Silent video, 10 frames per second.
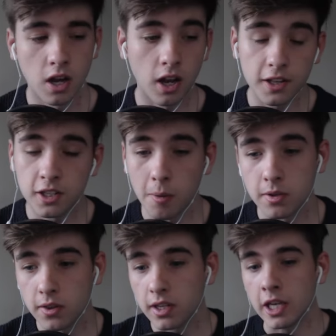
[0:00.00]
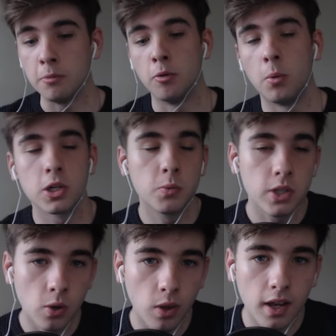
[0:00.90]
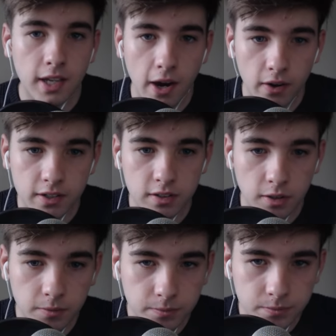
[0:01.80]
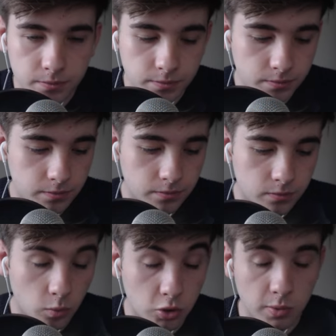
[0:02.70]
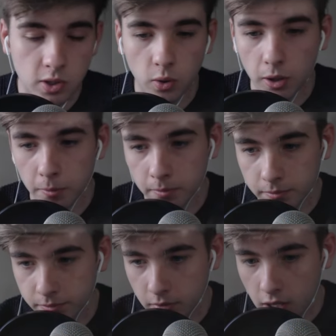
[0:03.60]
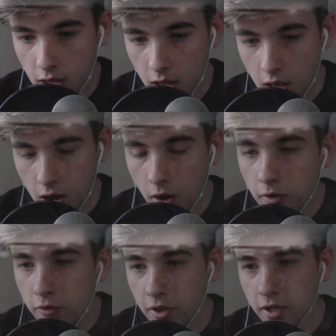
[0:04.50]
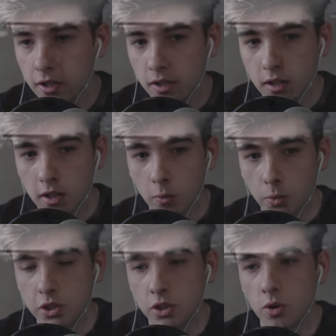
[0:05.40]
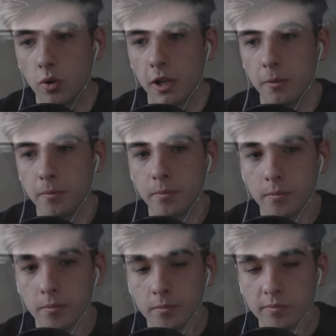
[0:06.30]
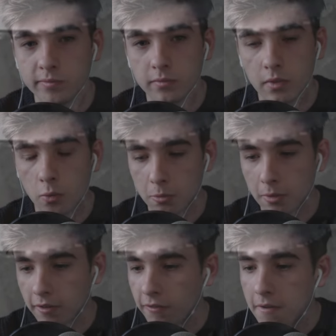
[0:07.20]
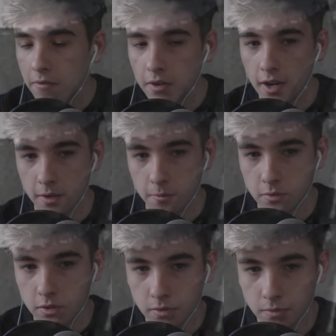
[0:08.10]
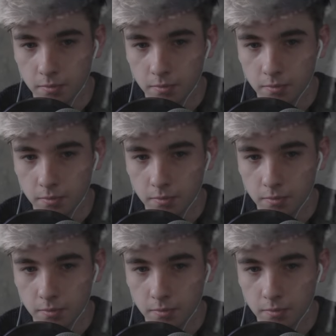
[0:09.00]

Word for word: I need to type this on the keyboard. What should we call our character? What should we call him? I think we should call him one of my favourite names.